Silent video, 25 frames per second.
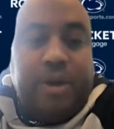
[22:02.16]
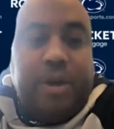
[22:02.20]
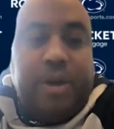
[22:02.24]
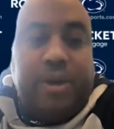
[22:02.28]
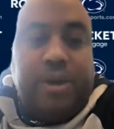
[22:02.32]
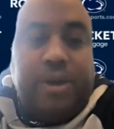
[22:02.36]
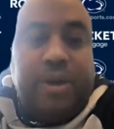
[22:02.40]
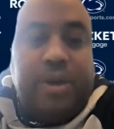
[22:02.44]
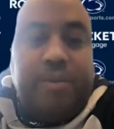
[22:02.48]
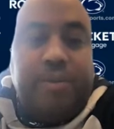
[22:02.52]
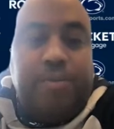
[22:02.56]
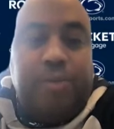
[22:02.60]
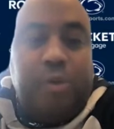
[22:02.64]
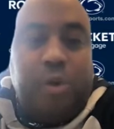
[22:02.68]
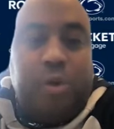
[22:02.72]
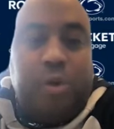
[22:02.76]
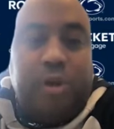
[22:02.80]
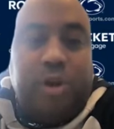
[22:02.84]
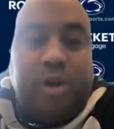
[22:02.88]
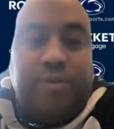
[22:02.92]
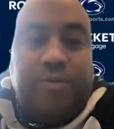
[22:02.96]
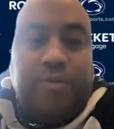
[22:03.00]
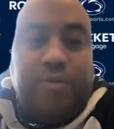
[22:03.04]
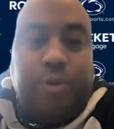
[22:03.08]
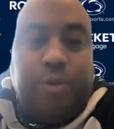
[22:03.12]
get more
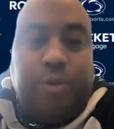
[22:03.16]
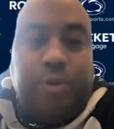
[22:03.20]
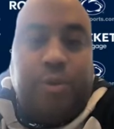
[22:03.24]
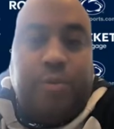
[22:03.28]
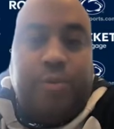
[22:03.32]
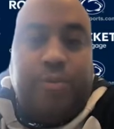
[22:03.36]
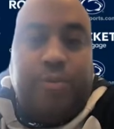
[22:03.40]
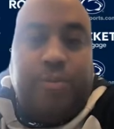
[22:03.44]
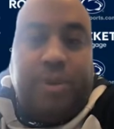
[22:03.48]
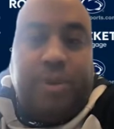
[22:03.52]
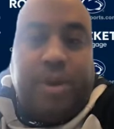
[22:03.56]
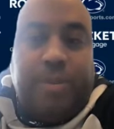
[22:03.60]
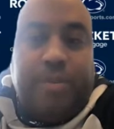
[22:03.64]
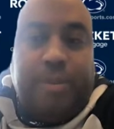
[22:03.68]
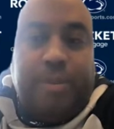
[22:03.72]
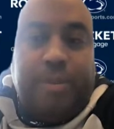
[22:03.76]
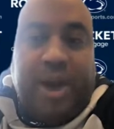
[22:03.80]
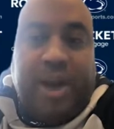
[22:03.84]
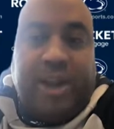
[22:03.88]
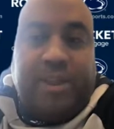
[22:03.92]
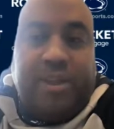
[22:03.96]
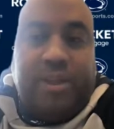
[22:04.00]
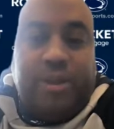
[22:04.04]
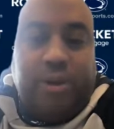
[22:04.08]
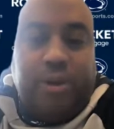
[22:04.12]
comfortable, get
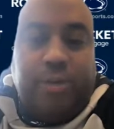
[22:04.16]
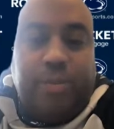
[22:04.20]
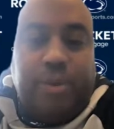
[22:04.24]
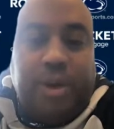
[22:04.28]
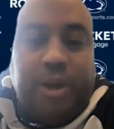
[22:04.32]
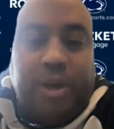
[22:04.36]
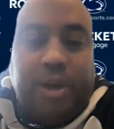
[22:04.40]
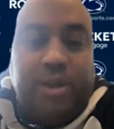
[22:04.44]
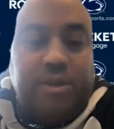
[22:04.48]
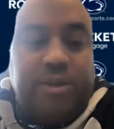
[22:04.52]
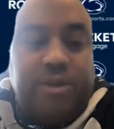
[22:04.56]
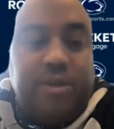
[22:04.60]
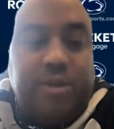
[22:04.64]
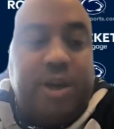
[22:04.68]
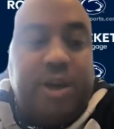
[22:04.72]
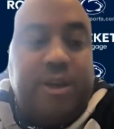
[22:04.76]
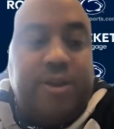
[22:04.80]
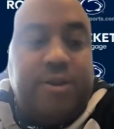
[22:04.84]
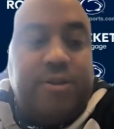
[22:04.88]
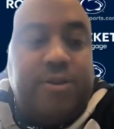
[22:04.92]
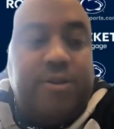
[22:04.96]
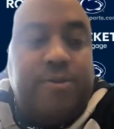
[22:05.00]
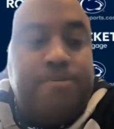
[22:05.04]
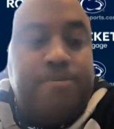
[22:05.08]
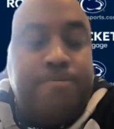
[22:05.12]
back to their playing styles.